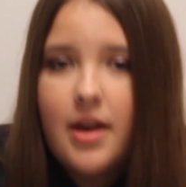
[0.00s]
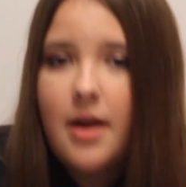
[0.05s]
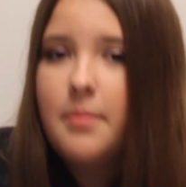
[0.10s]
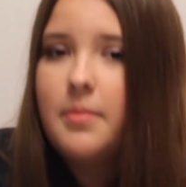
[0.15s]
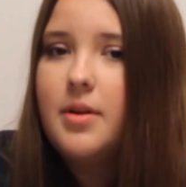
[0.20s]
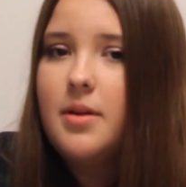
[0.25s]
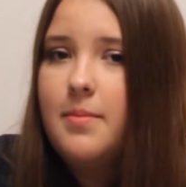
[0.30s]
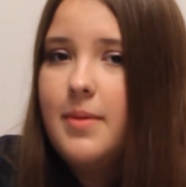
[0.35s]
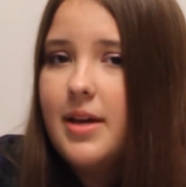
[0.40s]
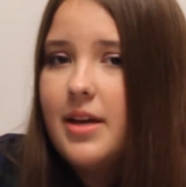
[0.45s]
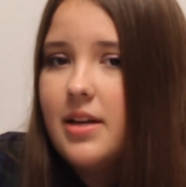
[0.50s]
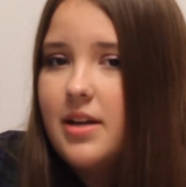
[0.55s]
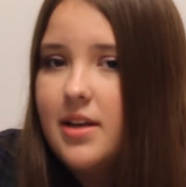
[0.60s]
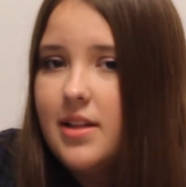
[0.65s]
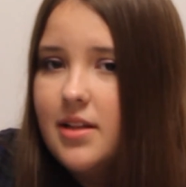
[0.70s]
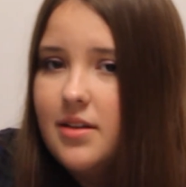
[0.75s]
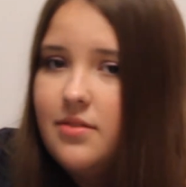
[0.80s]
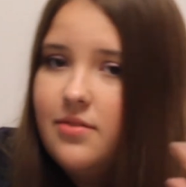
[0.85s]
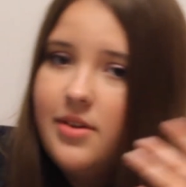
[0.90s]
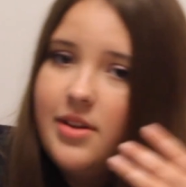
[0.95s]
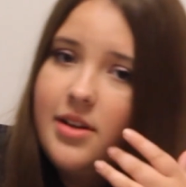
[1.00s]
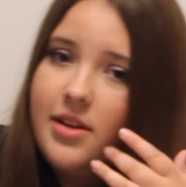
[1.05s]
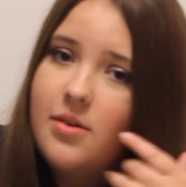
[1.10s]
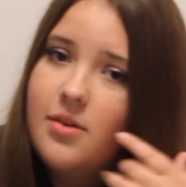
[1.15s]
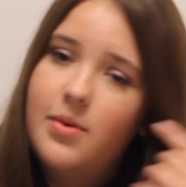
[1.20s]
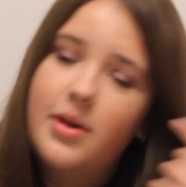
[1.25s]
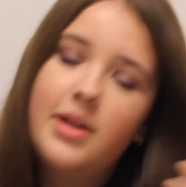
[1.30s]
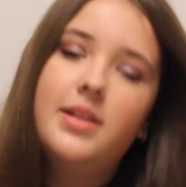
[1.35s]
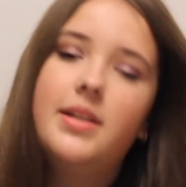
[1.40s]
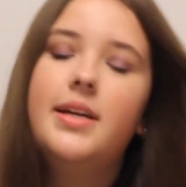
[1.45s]
I'm going to make another video
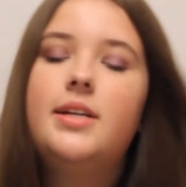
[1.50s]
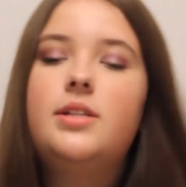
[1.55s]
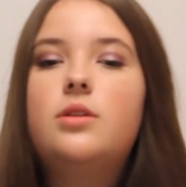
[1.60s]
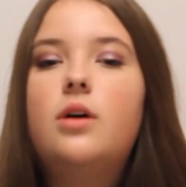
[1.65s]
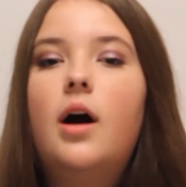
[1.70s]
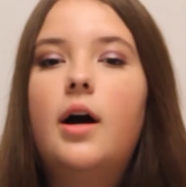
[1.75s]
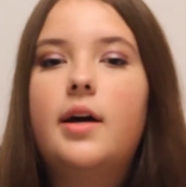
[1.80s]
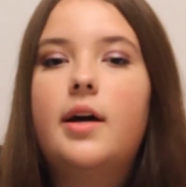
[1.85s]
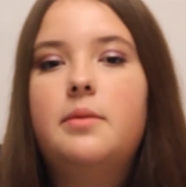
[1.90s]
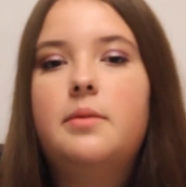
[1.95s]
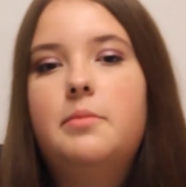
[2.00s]
one day talking